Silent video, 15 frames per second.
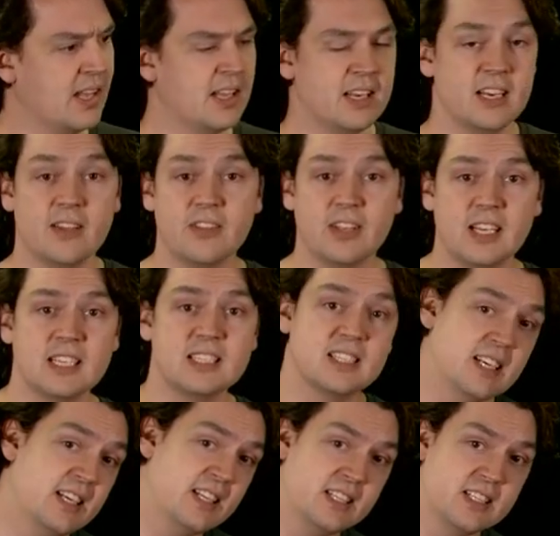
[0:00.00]
Nonetheless,
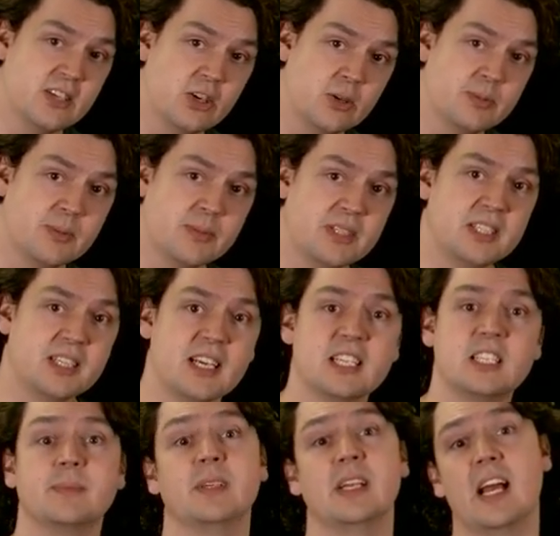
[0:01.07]
it is an optimistic
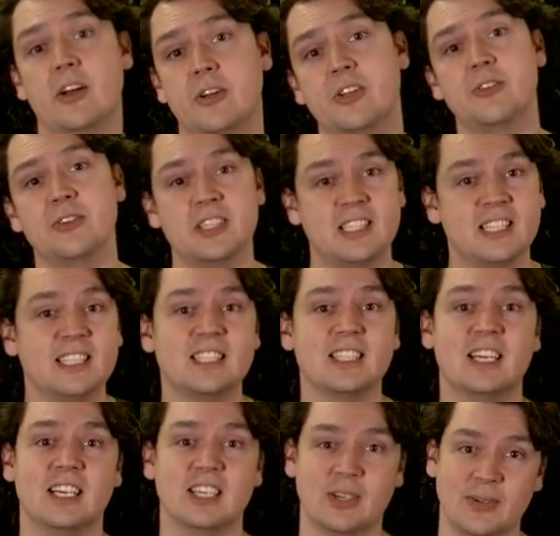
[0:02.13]
estimate. Our heuristics
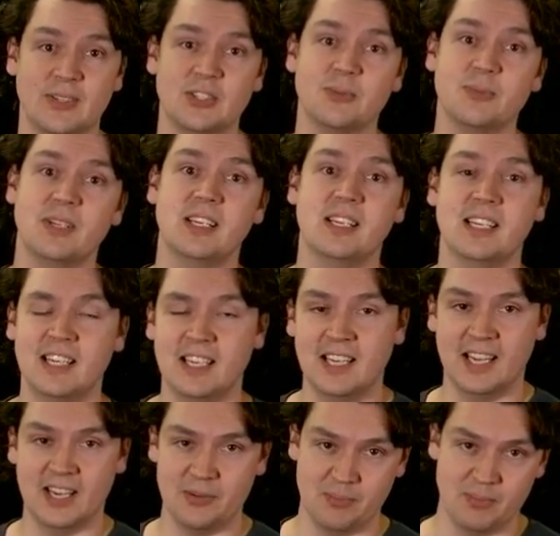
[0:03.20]
are going to be
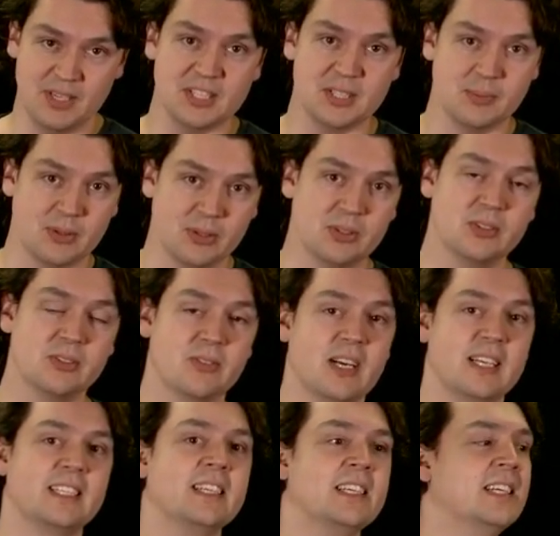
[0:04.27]
admissible,
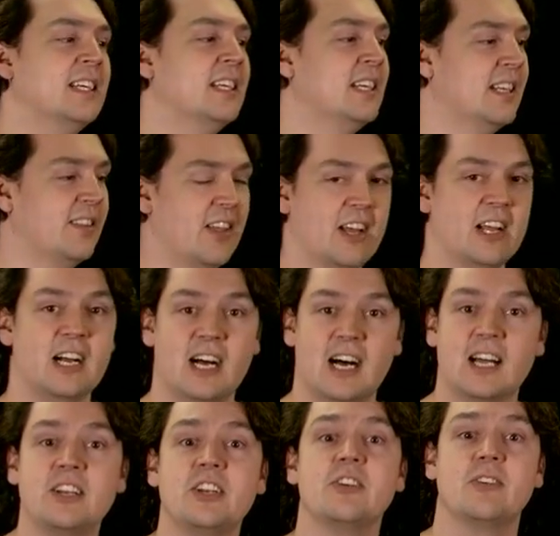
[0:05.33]
right? They are
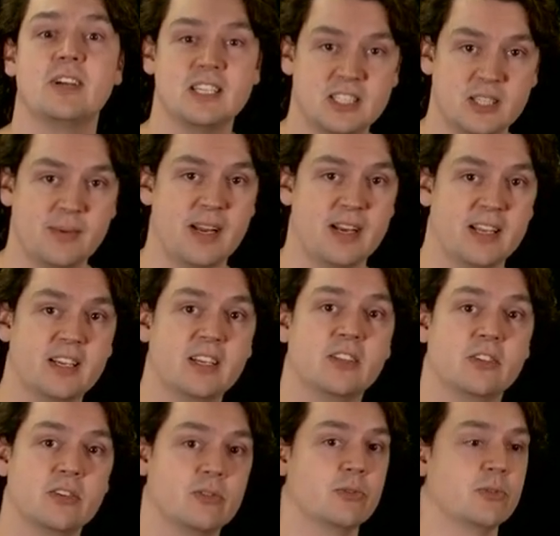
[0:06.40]
underestimating
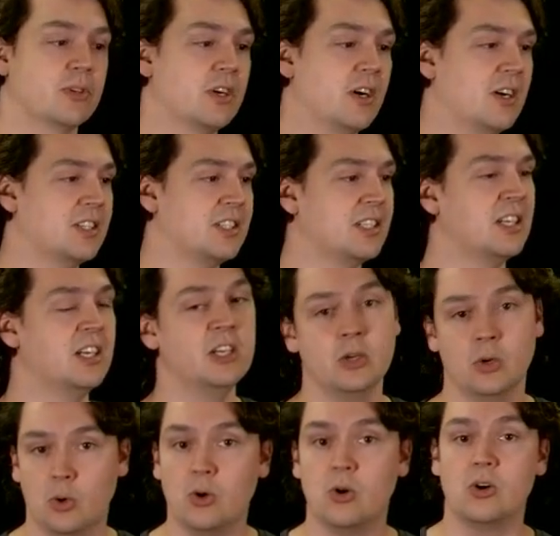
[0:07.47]
the true cost,
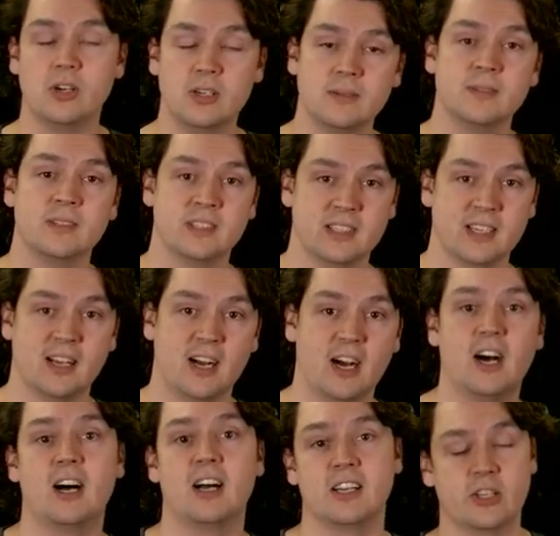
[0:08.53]
or
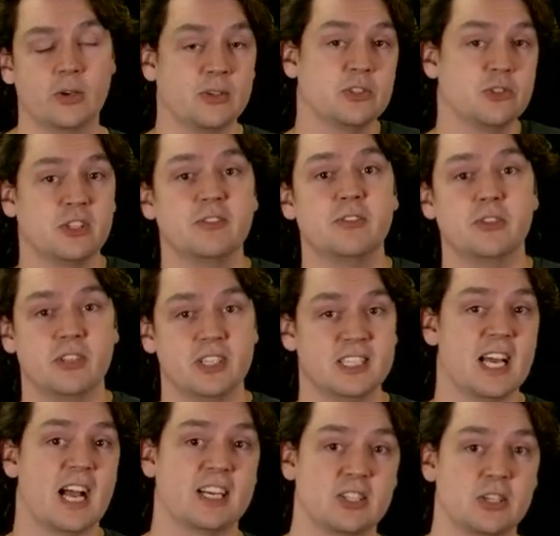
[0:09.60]
are going to give you the
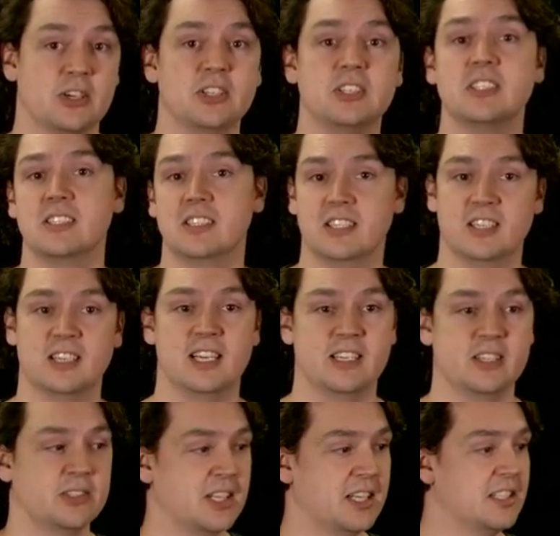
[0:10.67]
exact cost in an ideal
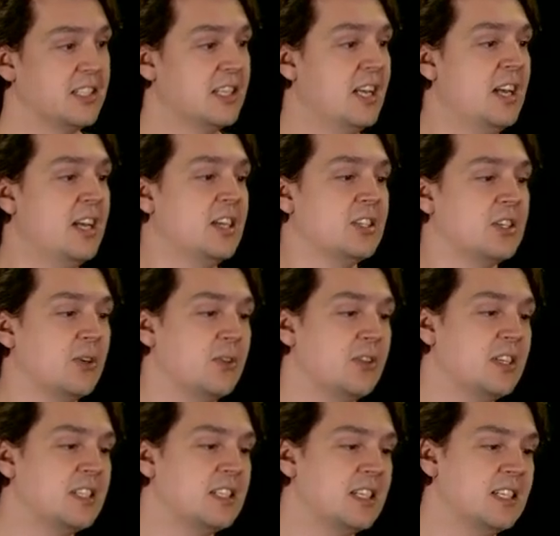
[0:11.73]
sense. So
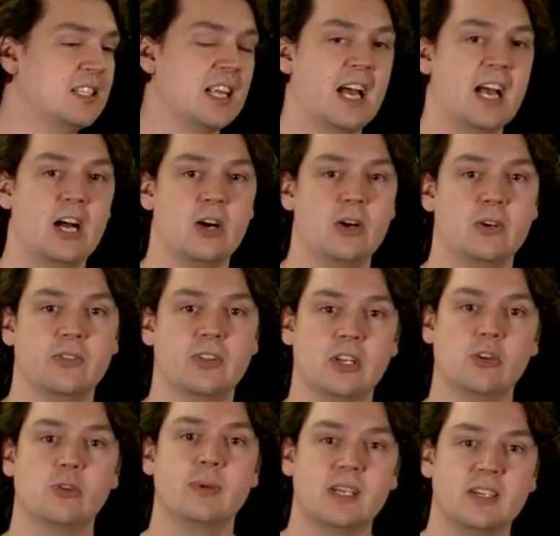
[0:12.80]
this is the
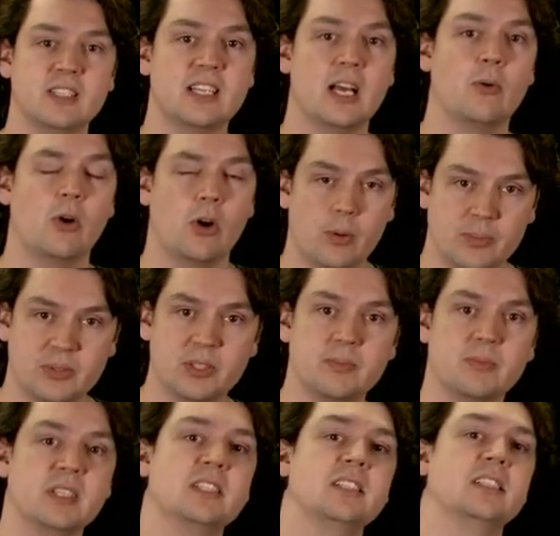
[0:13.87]
lower bound is our
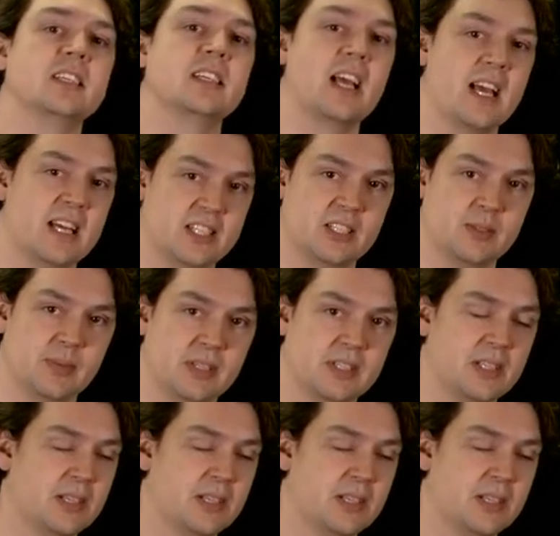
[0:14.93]
optimistic estimate.